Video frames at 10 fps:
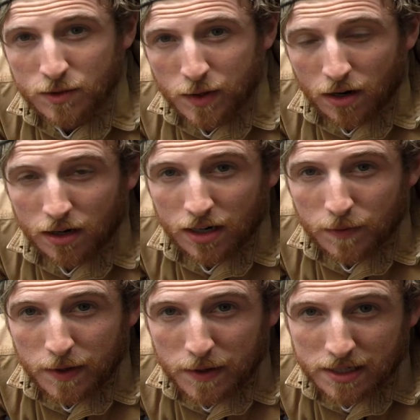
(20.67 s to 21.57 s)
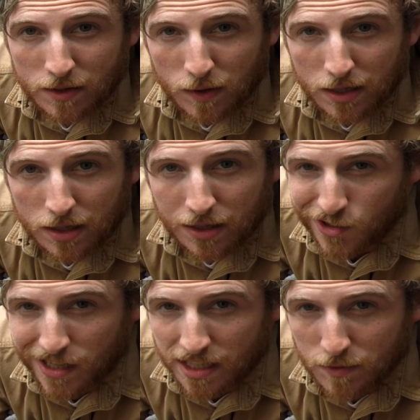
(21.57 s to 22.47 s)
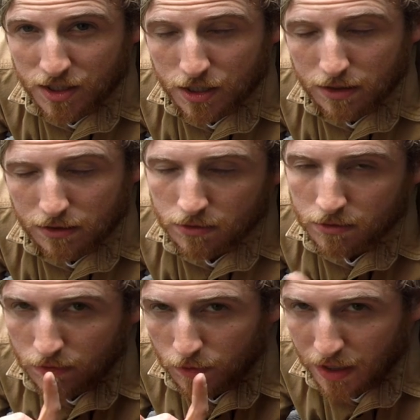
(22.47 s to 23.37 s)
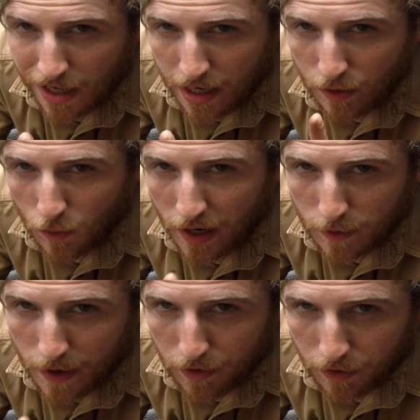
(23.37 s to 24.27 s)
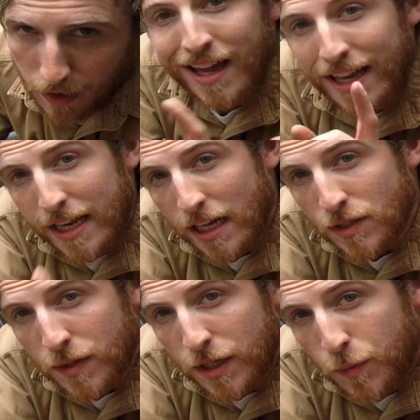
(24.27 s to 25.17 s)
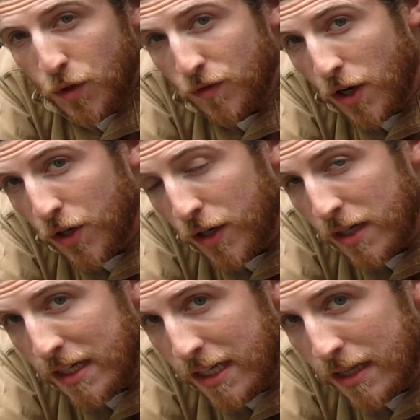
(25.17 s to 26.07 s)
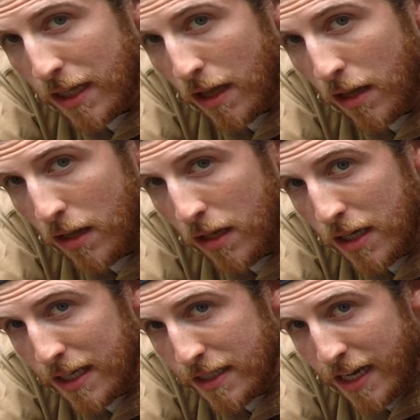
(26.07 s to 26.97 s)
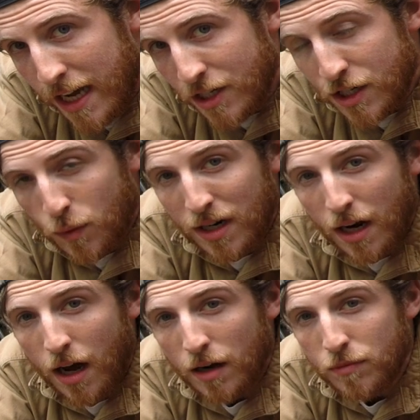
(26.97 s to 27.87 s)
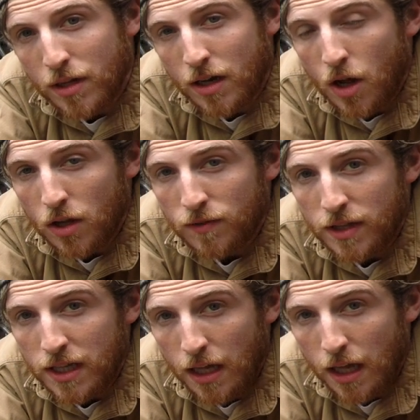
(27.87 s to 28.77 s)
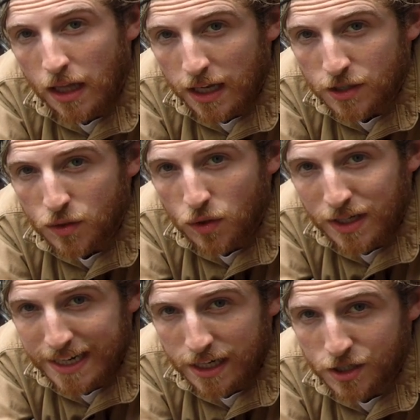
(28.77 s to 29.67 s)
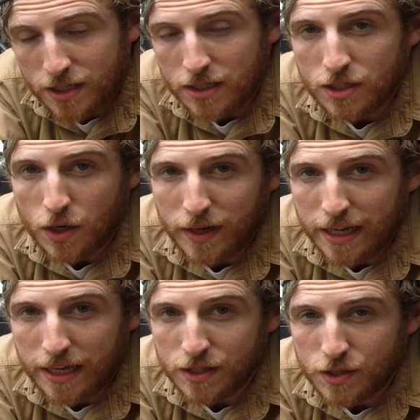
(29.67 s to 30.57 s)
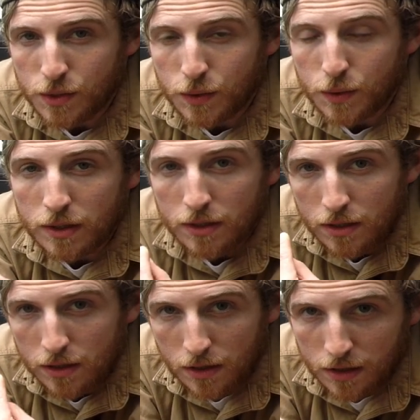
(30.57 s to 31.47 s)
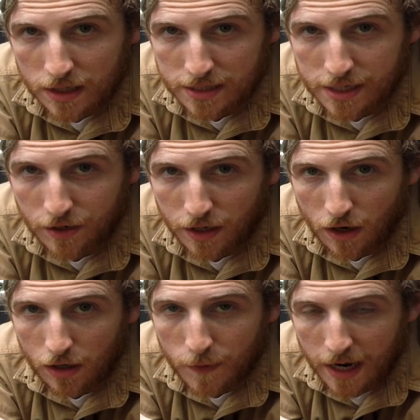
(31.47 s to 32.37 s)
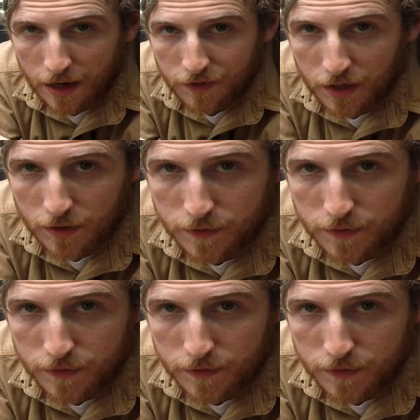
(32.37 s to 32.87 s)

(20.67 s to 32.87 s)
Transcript: we are gonna be messing with the transmission, but not in the way you might think. Next, we're gonna move underneath the dash and we're gonna unplug all of the electrical connections going into the steering column I have here.